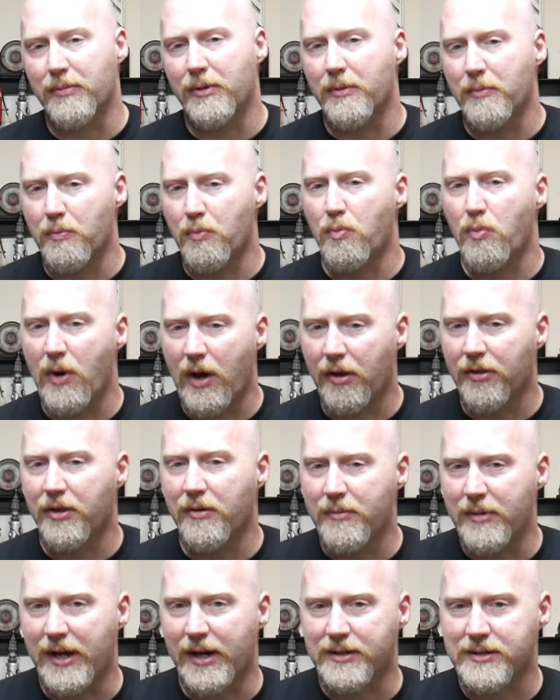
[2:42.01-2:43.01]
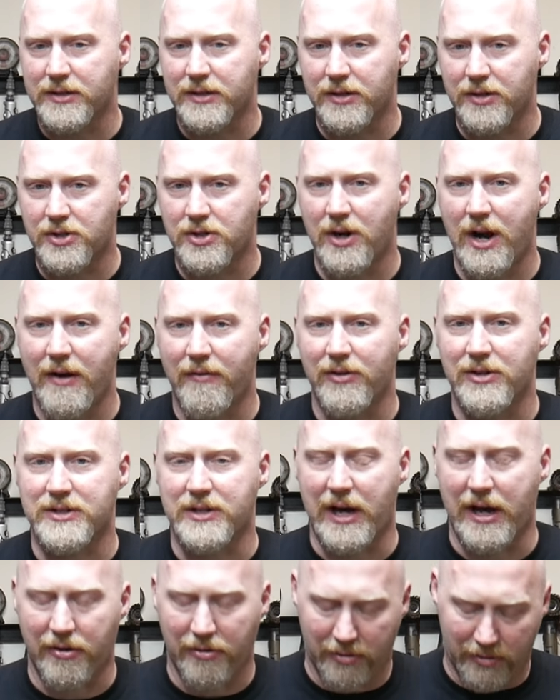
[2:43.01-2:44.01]
but weld them next to the driver
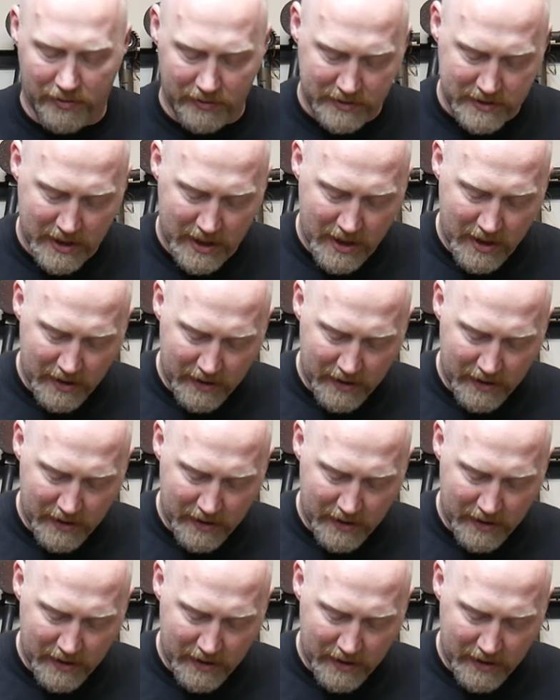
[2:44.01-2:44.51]
side holes.